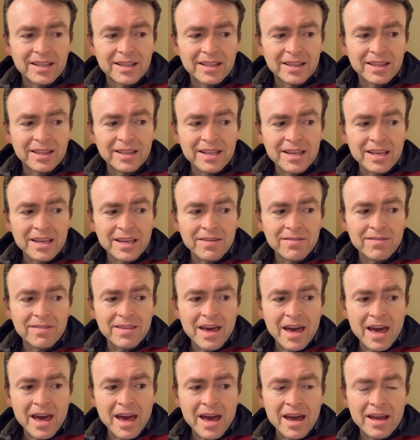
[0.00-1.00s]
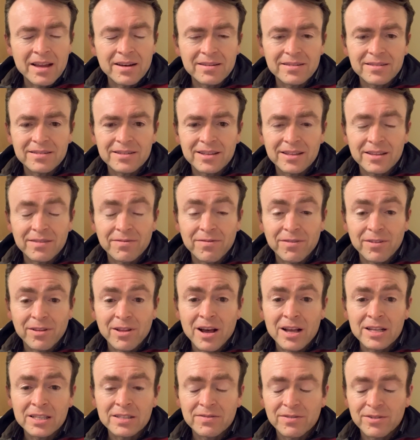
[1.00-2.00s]
leave that to the
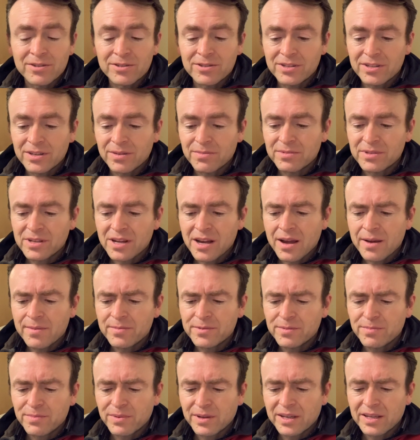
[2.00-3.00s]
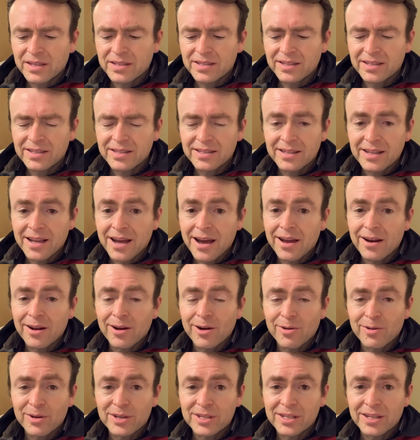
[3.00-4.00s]
philosopher sometimes, because it's not
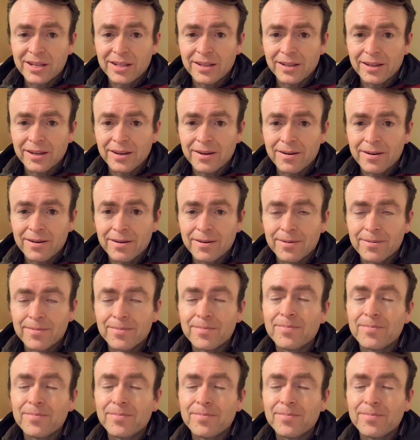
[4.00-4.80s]
always clear.